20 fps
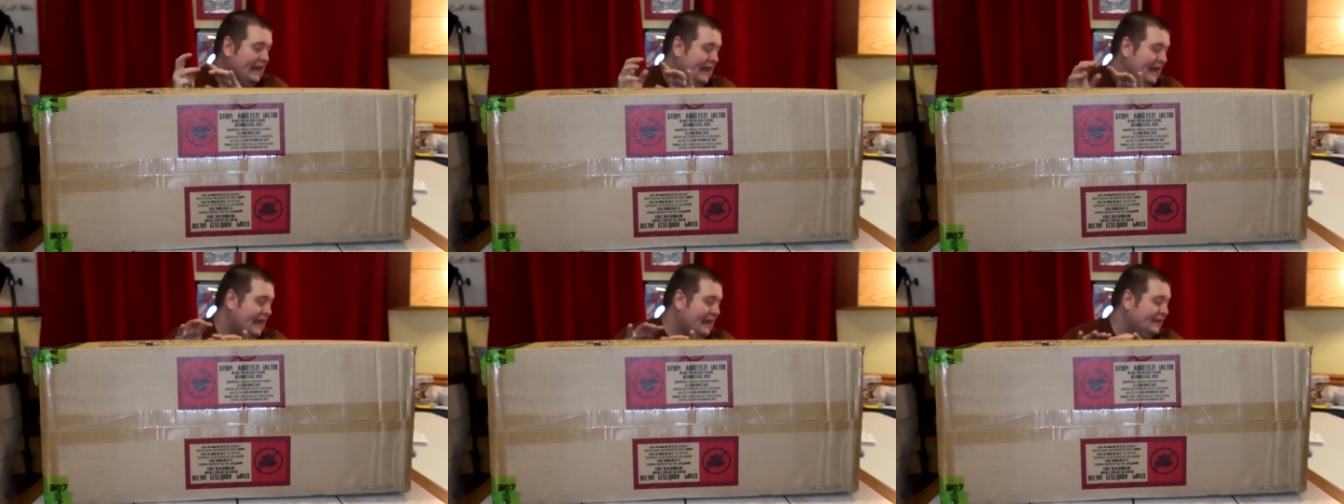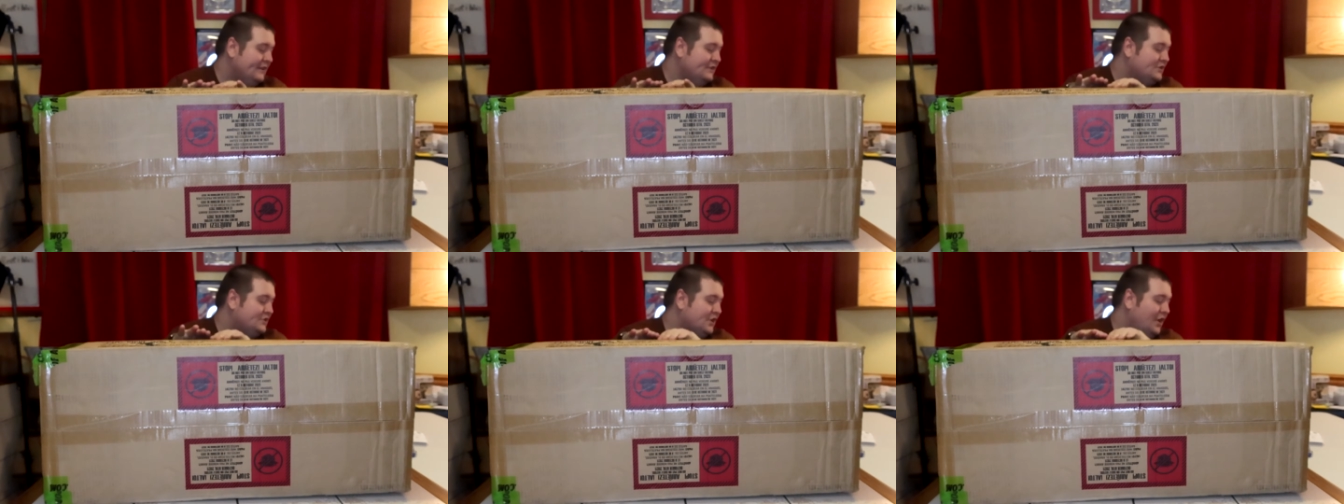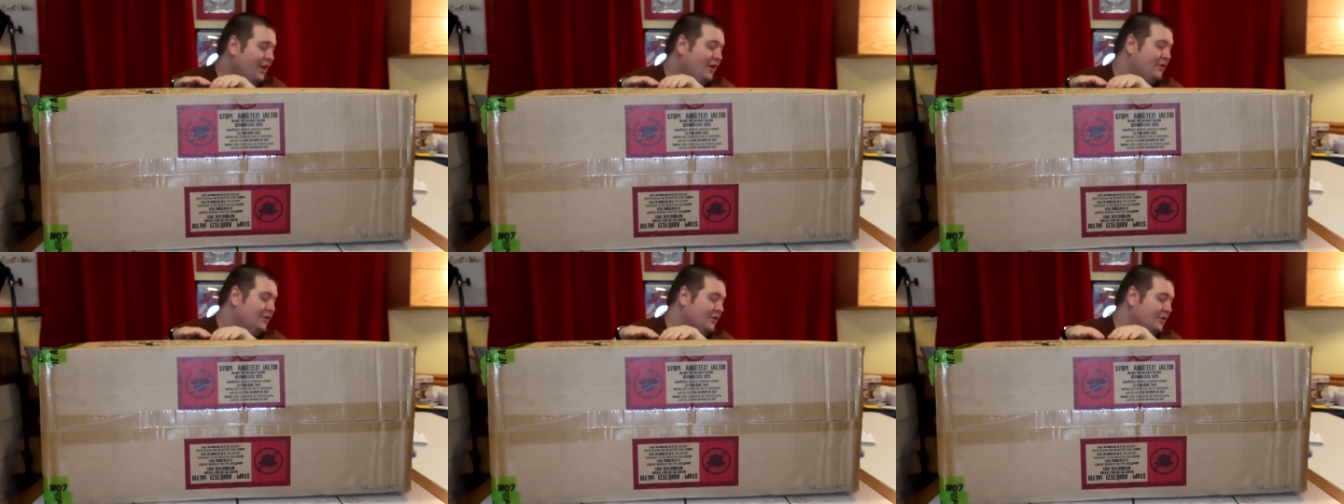In
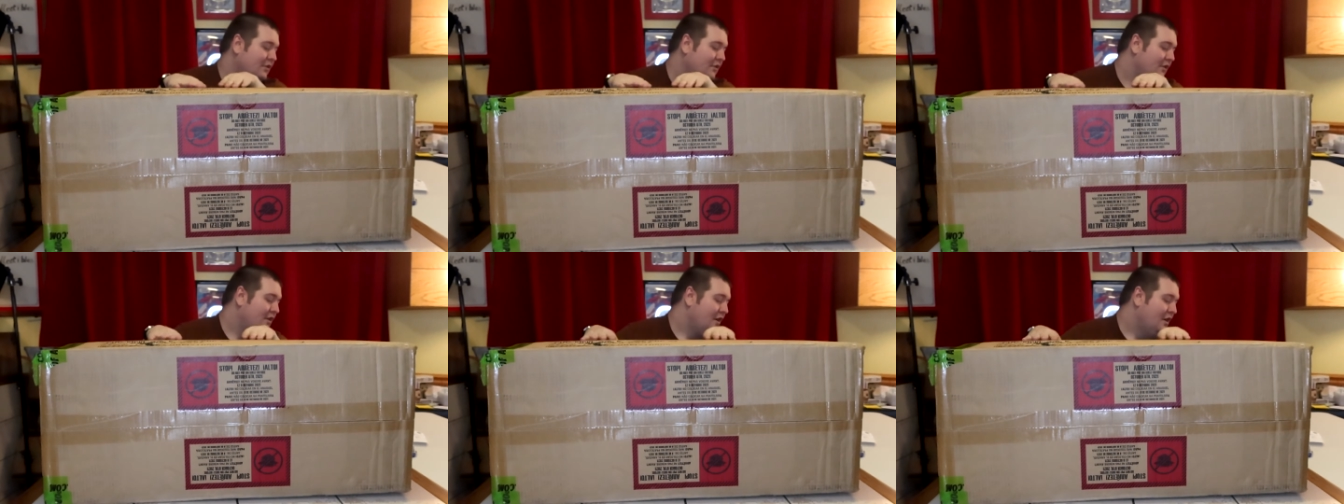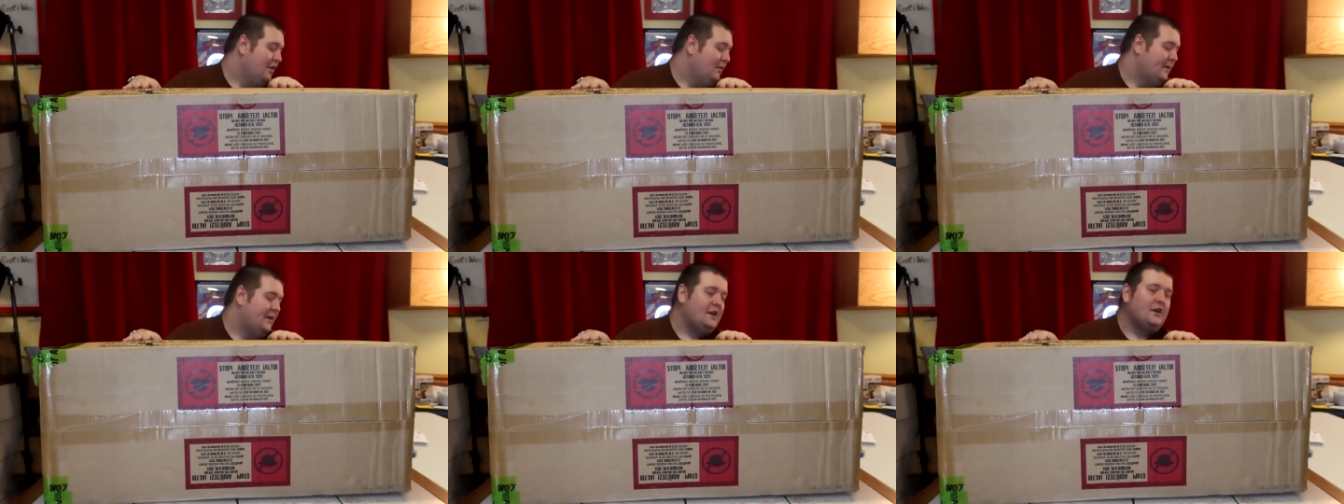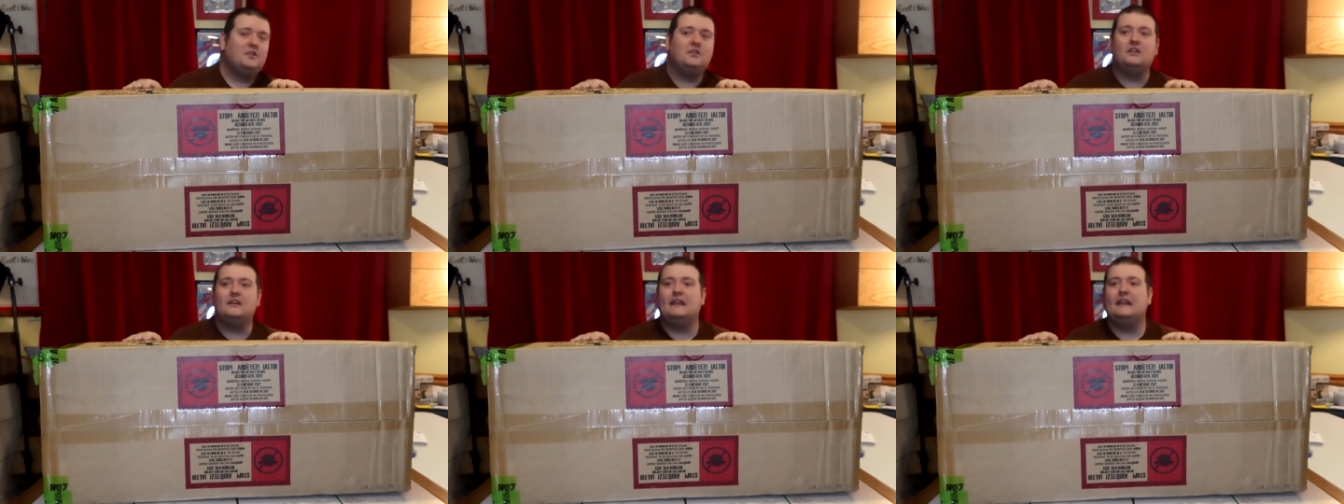total, we
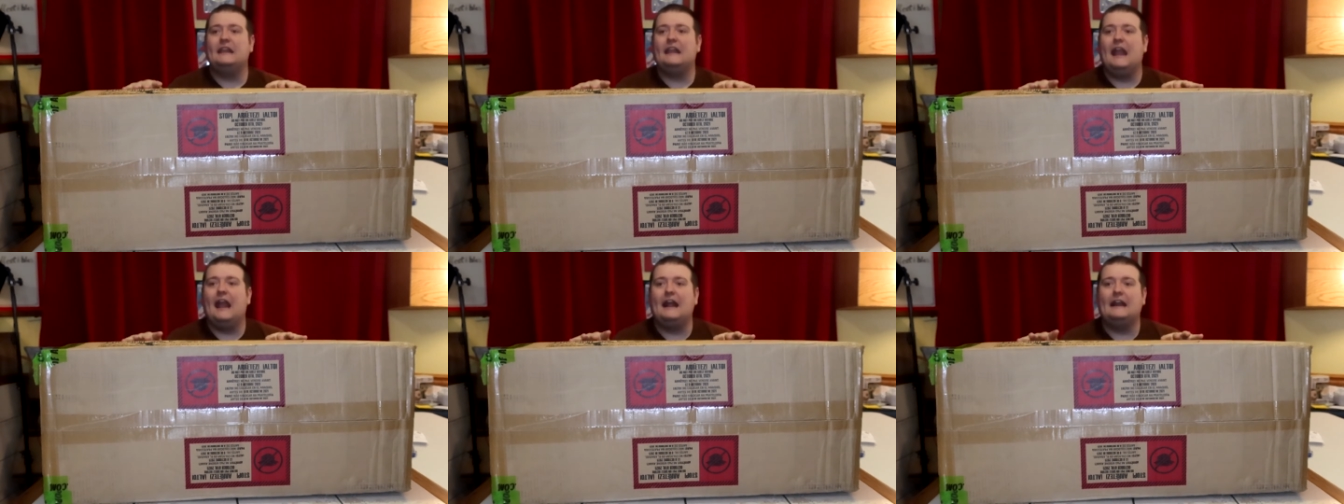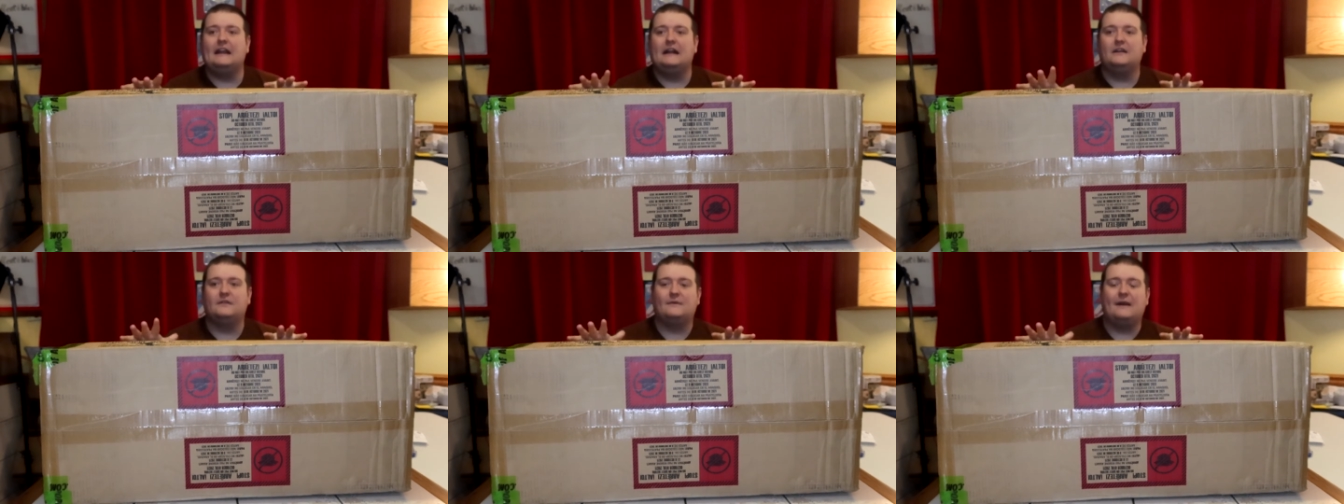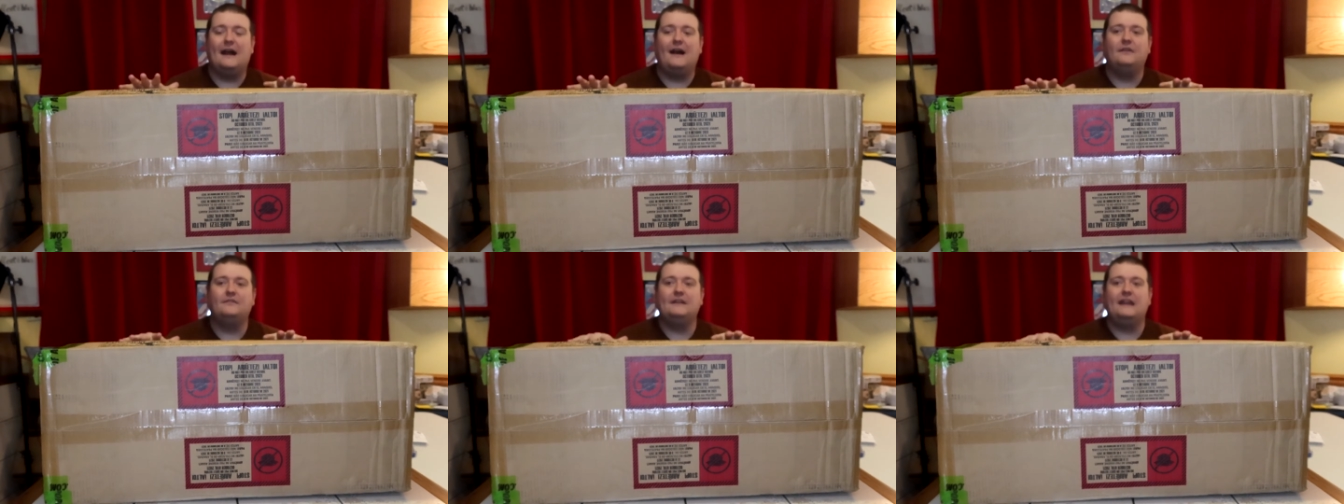are looking at
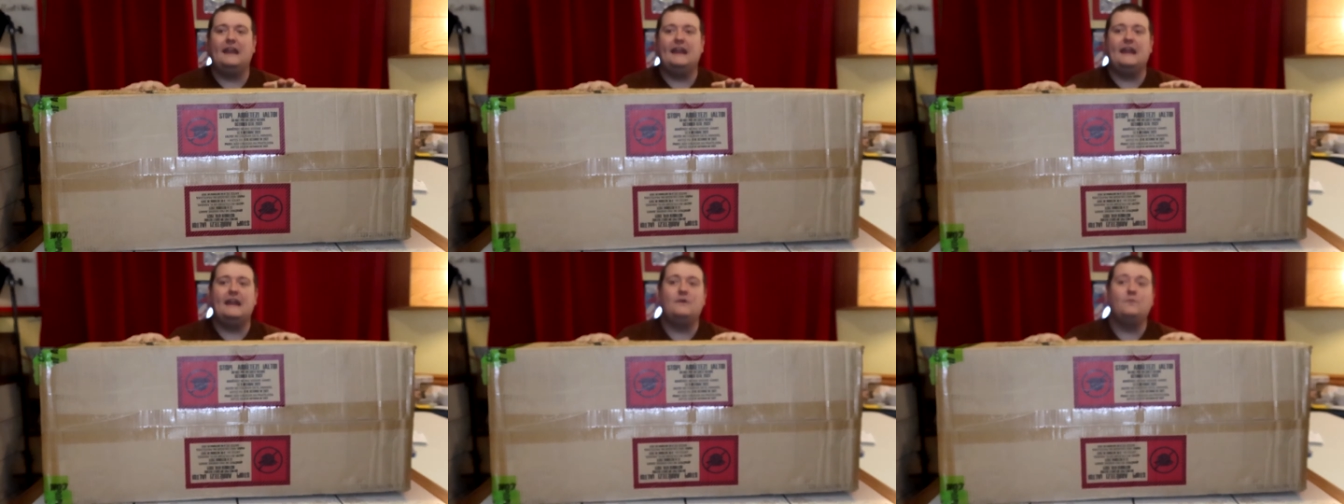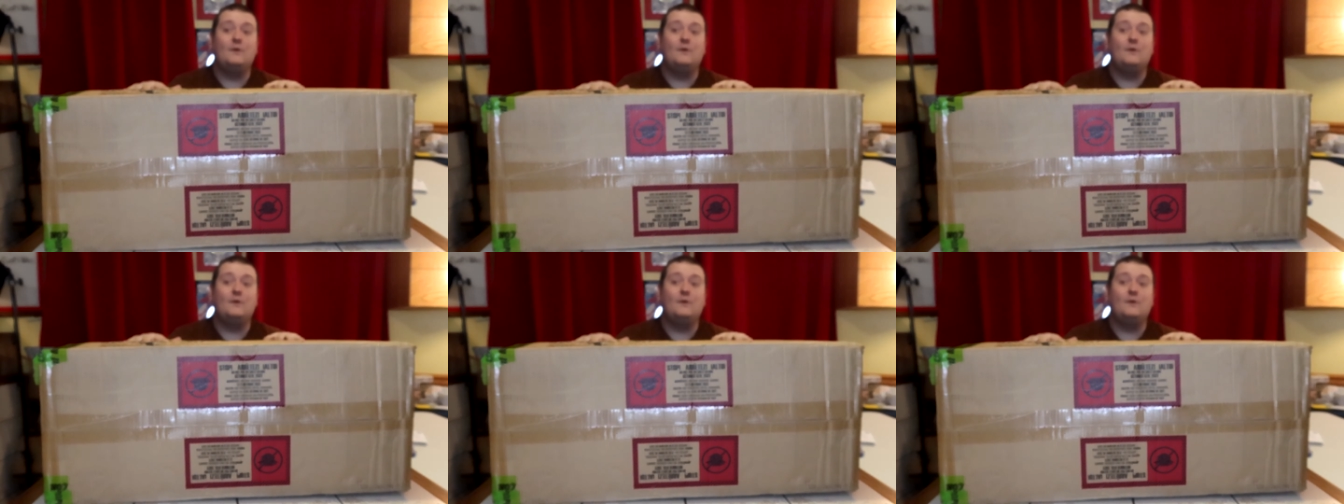around a,